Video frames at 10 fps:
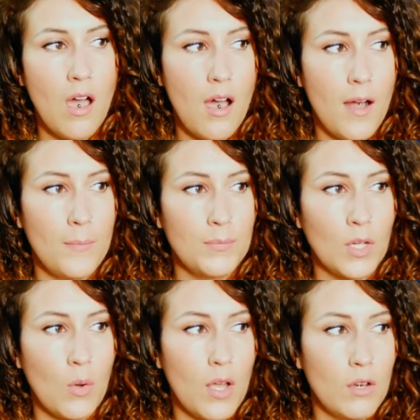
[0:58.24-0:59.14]

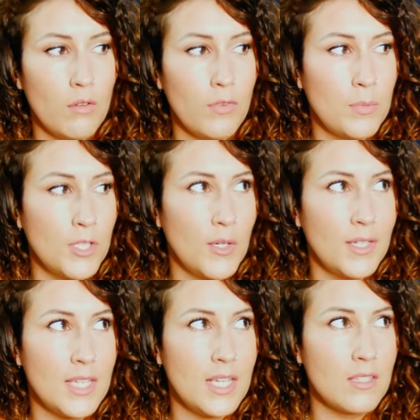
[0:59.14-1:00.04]
and quite a lot of
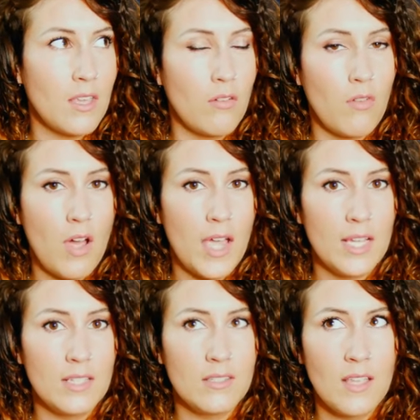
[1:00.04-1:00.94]
opportunities that
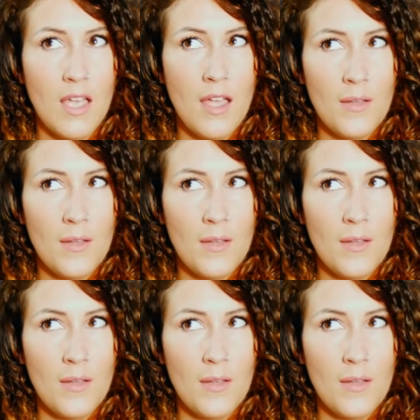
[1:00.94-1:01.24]
arise